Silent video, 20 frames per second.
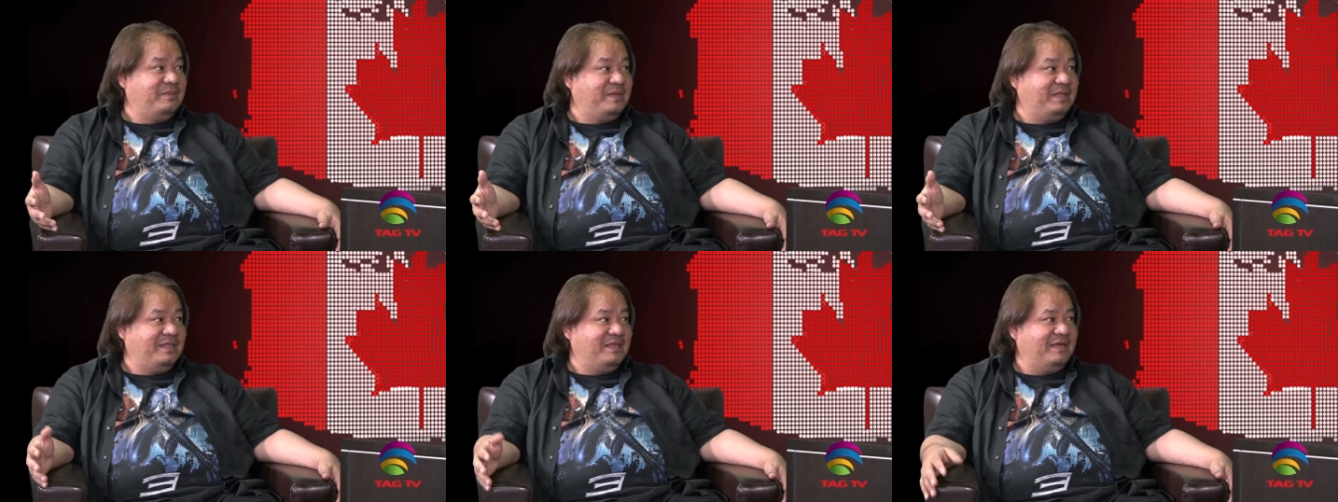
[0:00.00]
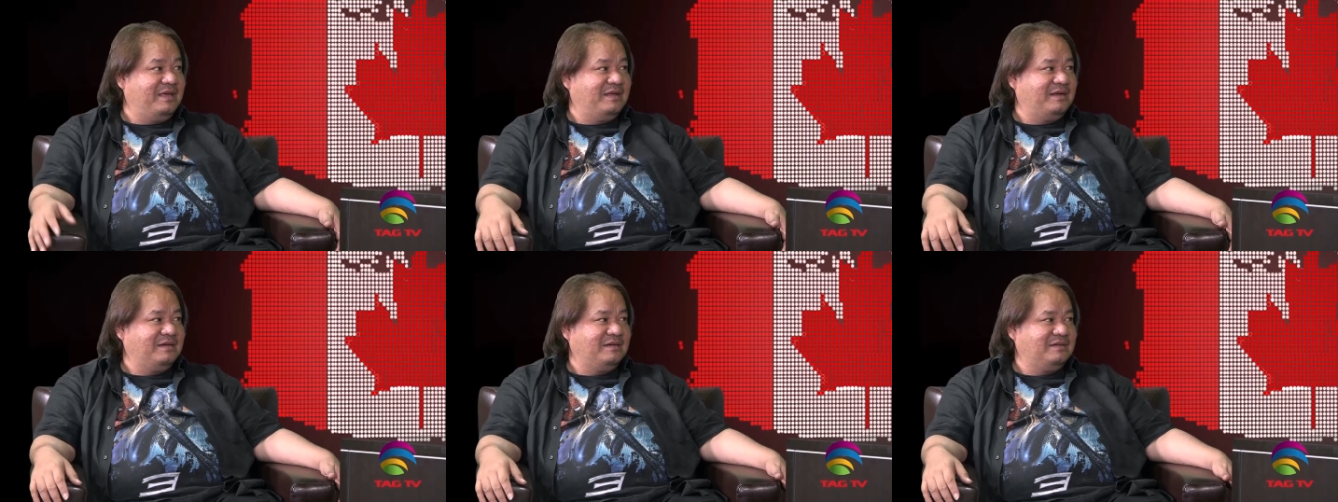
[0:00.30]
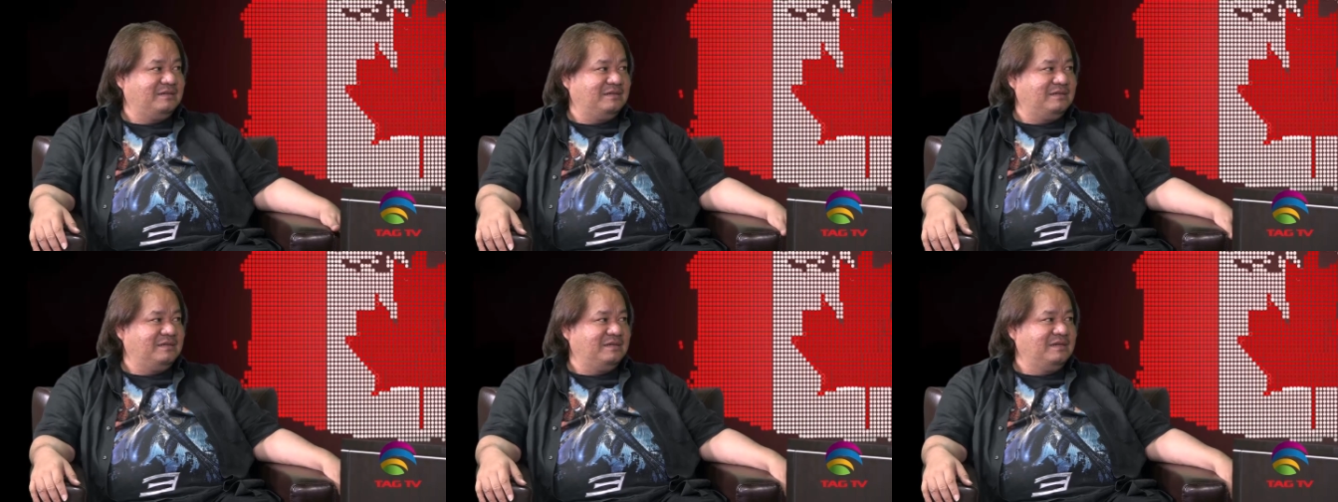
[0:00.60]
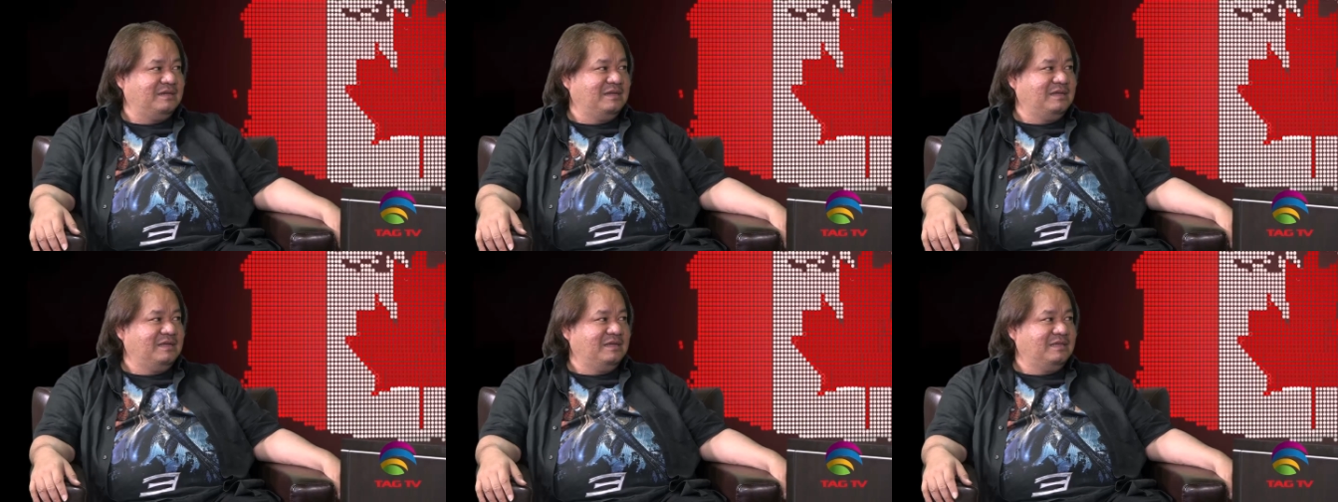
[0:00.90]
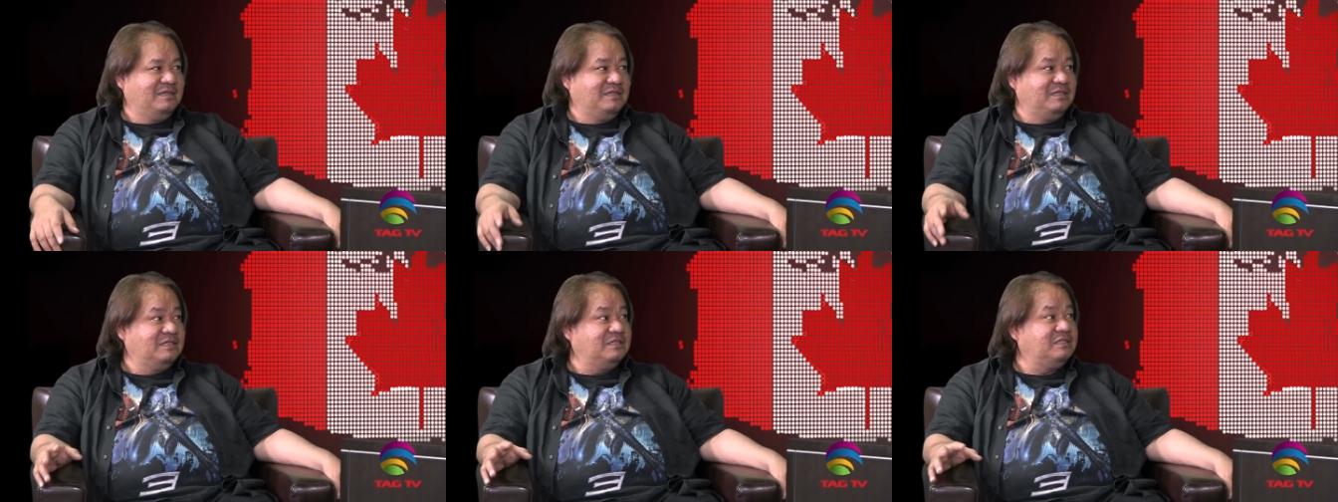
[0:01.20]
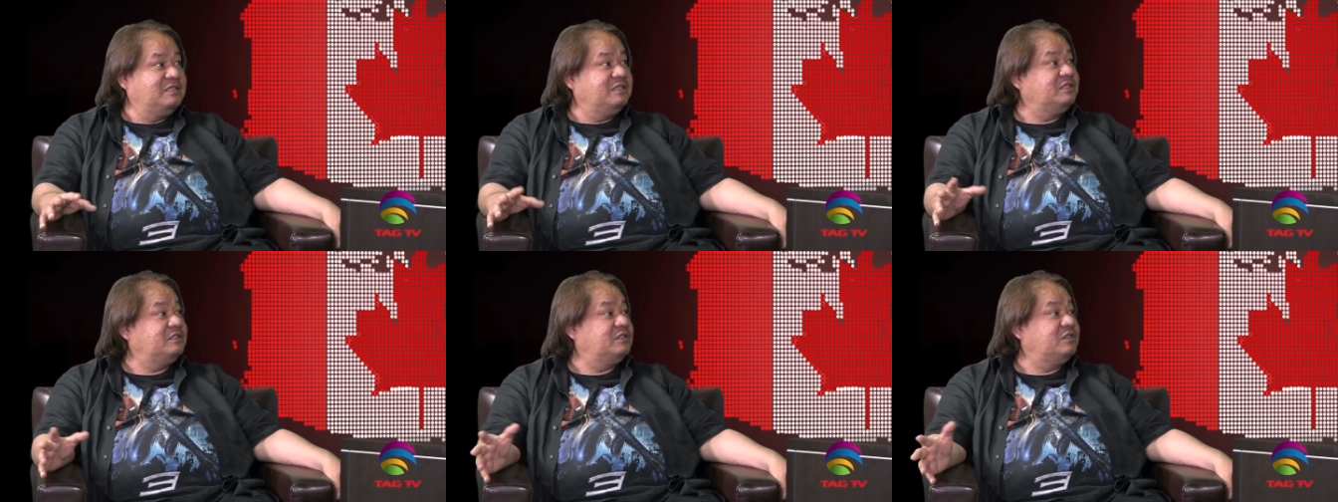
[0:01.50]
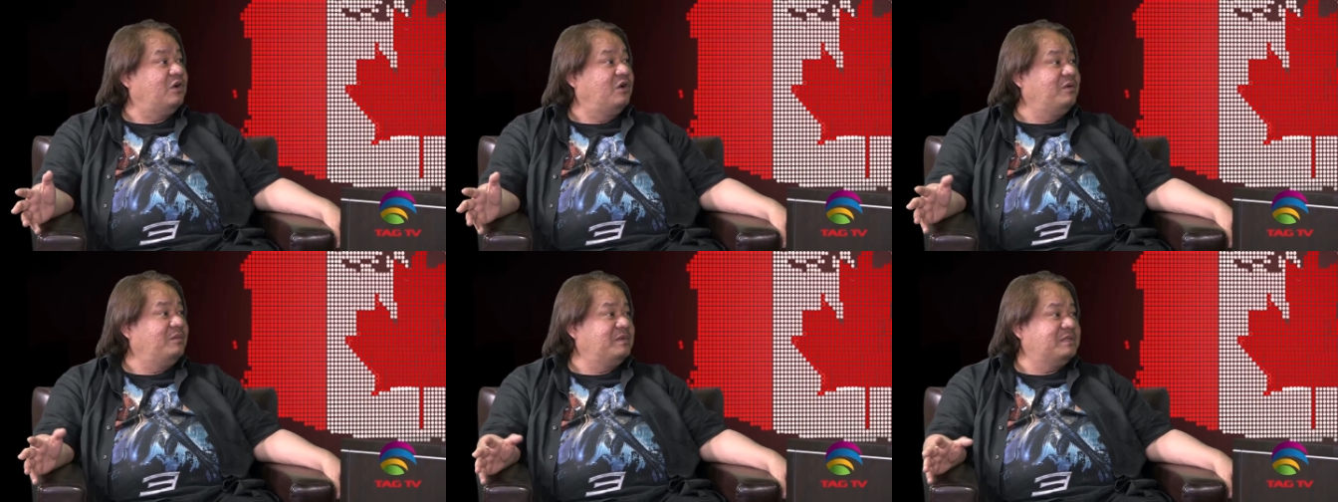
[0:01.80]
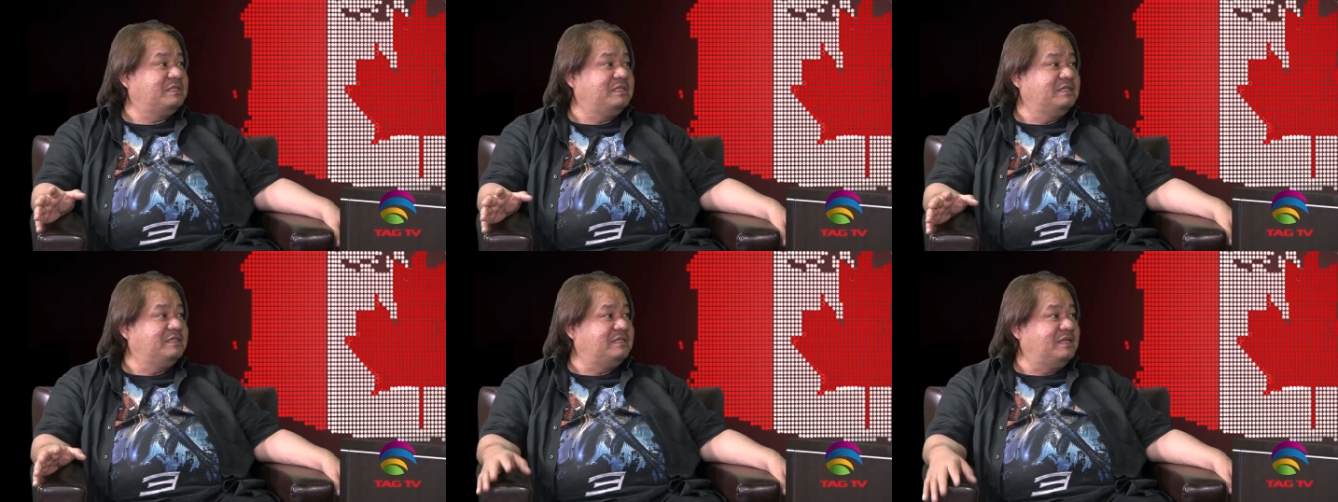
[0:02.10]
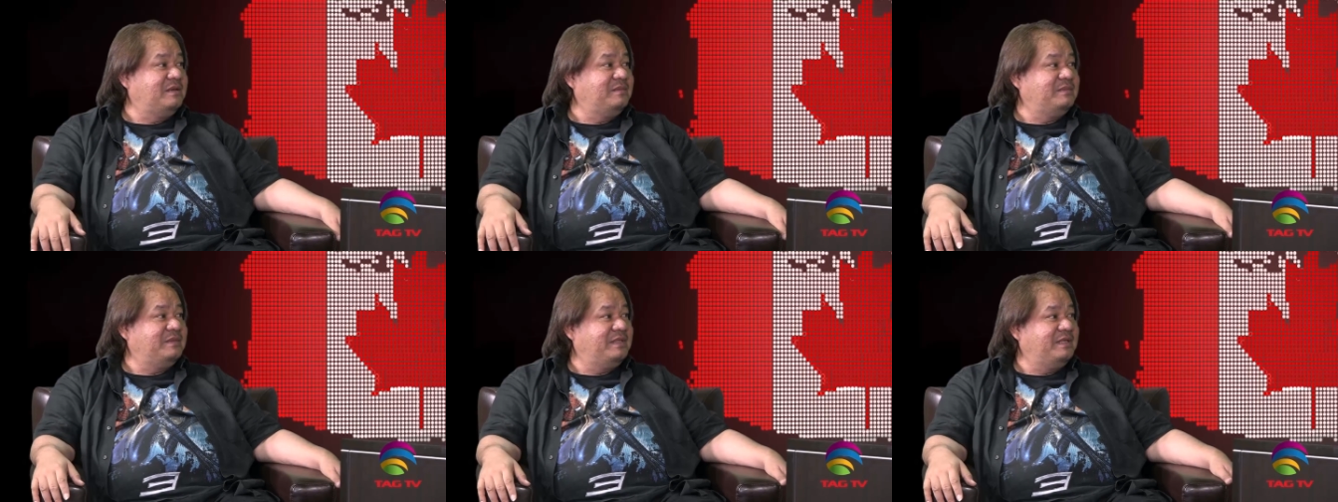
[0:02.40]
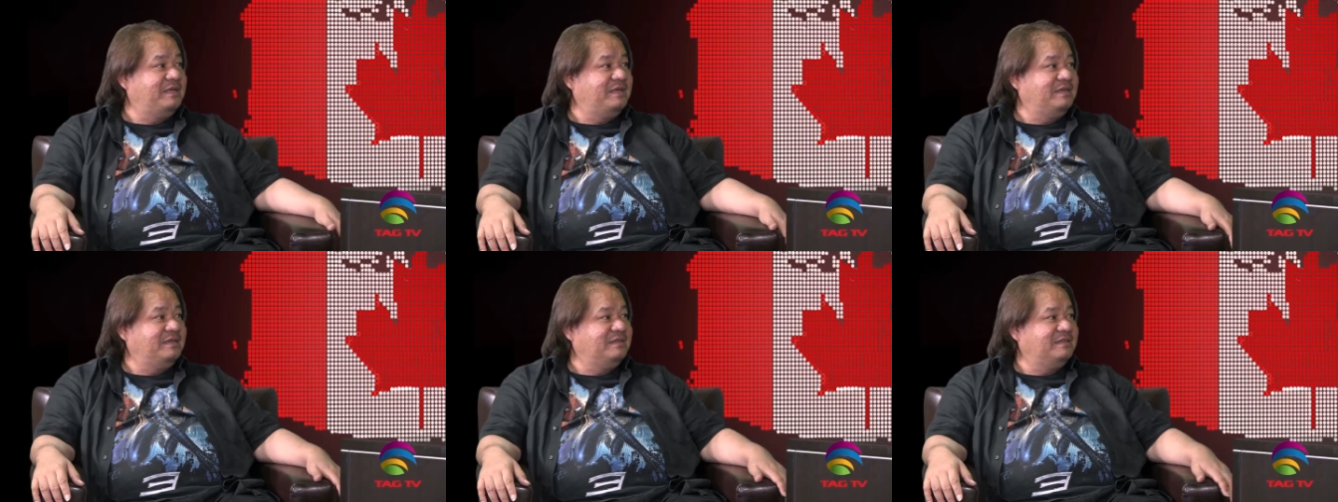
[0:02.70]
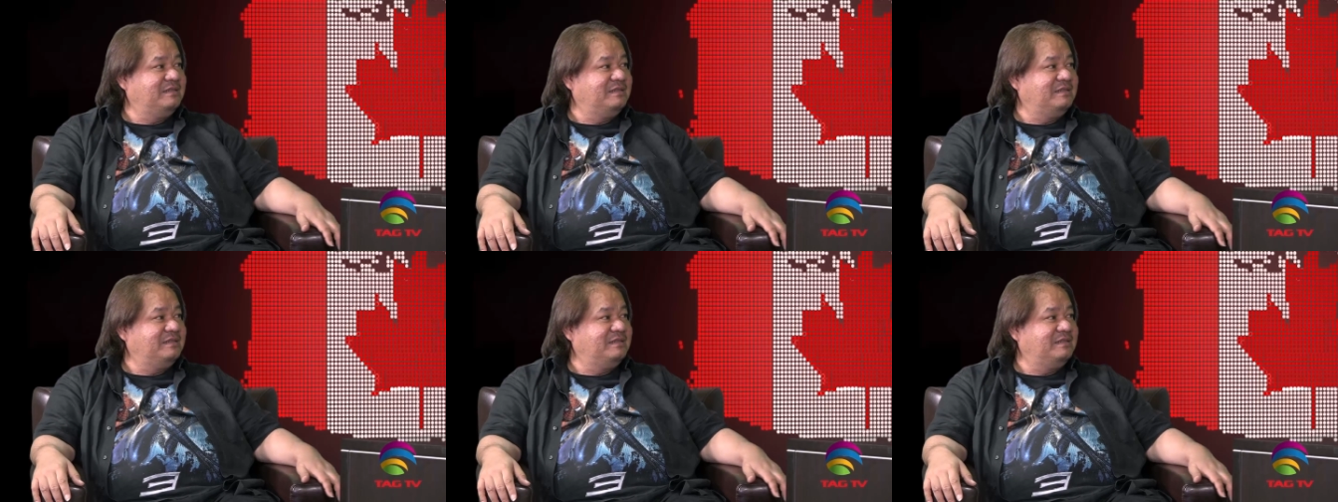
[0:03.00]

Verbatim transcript: there. It's, it's almost the same thing.